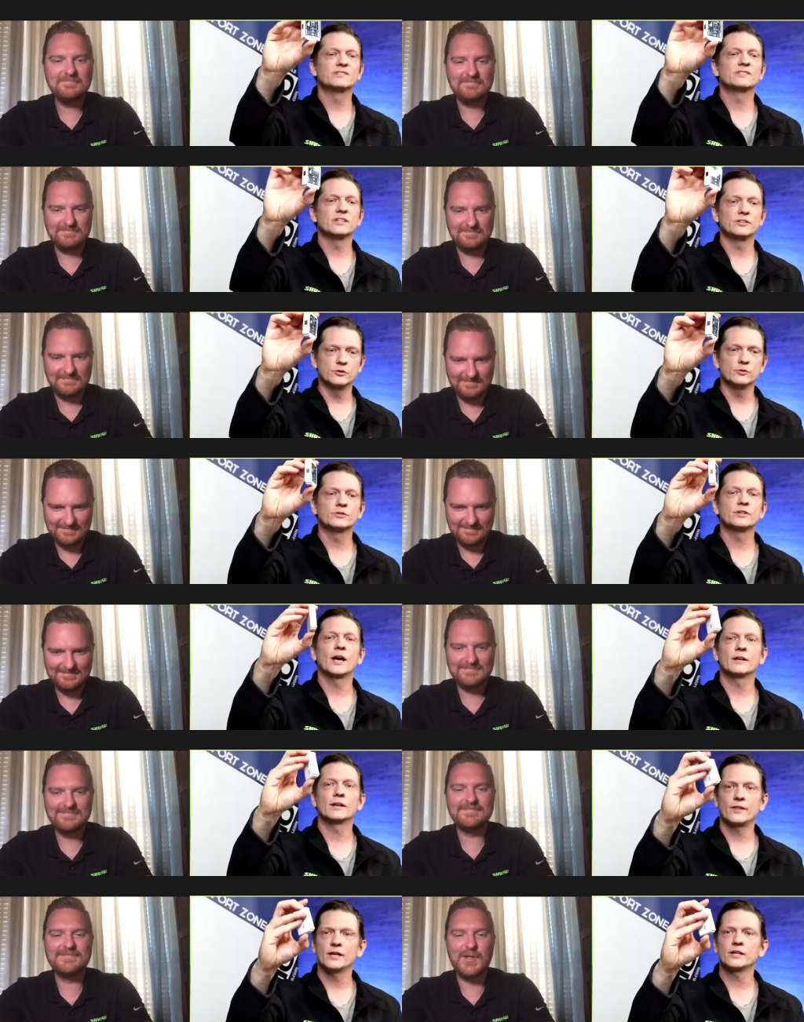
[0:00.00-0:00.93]
Speaker 1: 210,
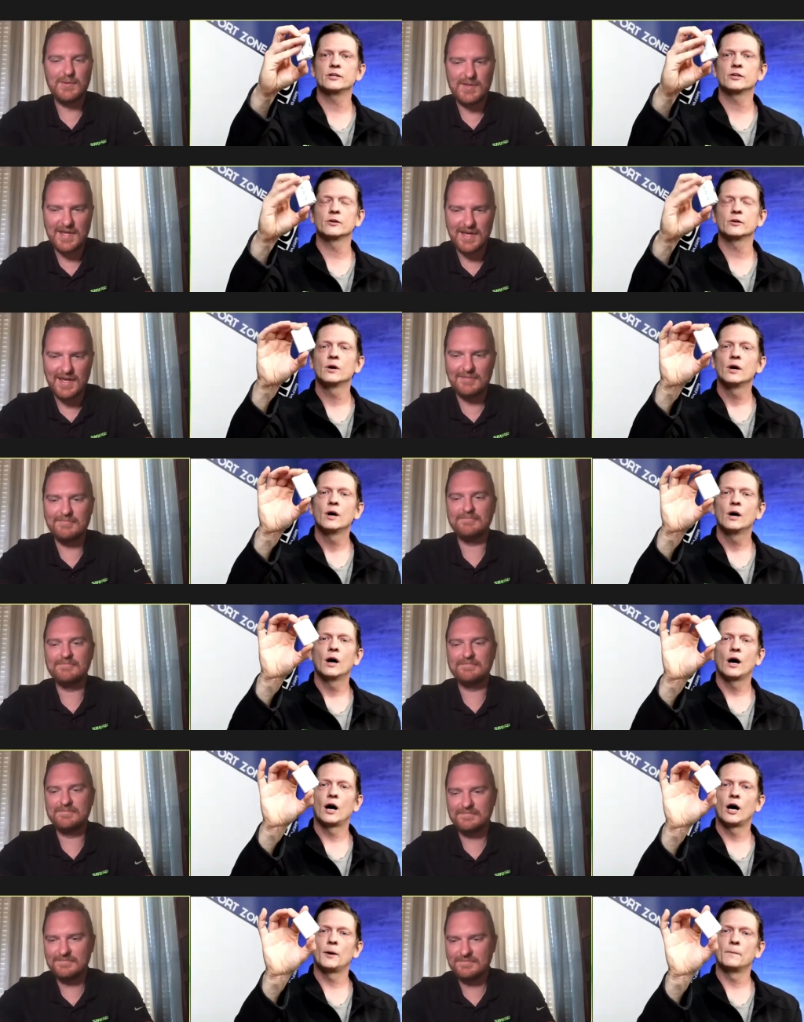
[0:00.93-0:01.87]
thank you. 210.
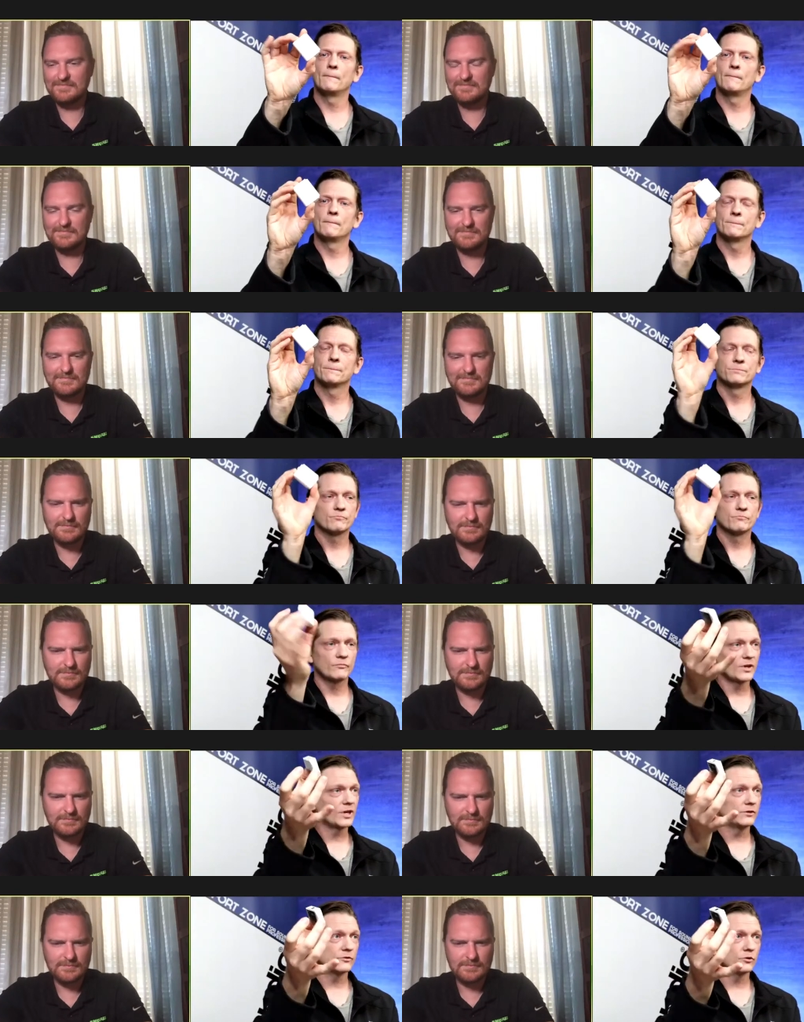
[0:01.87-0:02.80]
Um, and
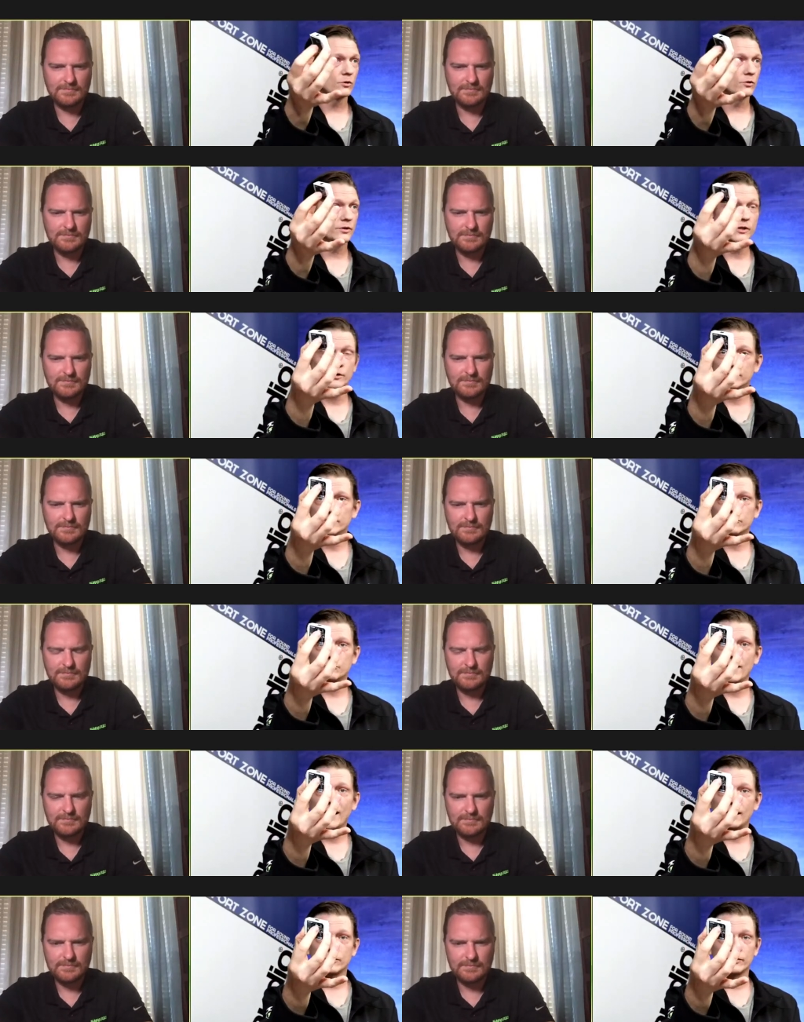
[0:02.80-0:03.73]
so, you know, these
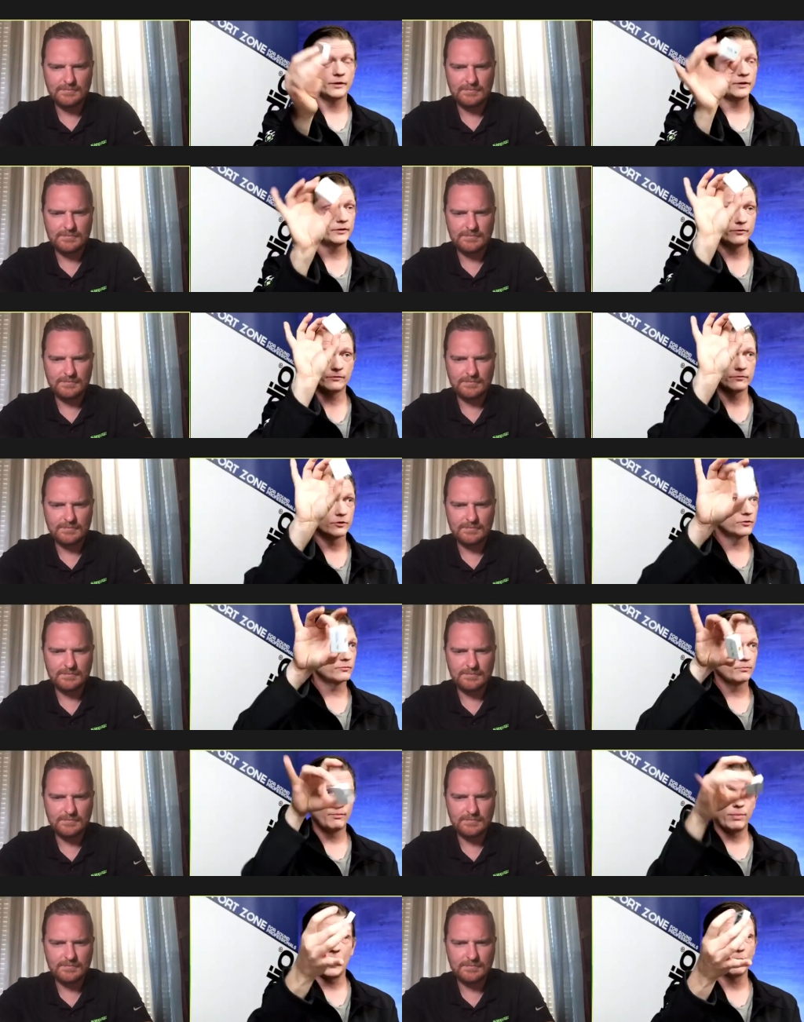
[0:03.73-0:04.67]
batteries just
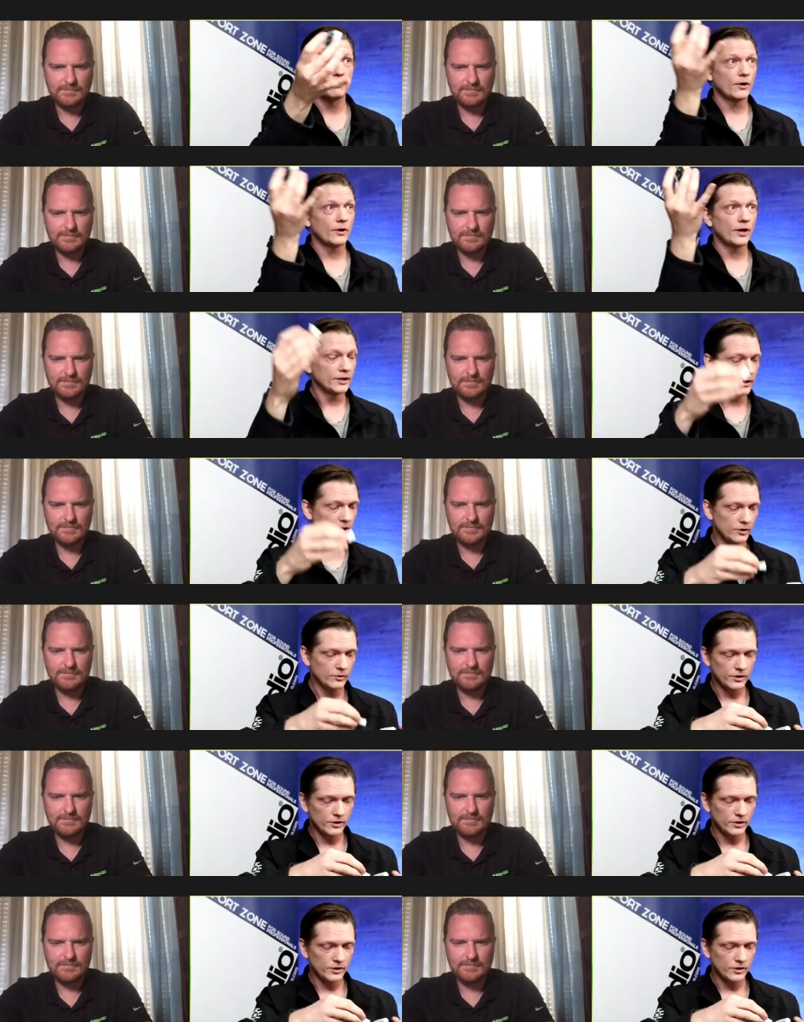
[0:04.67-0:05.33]
pop right in the unit.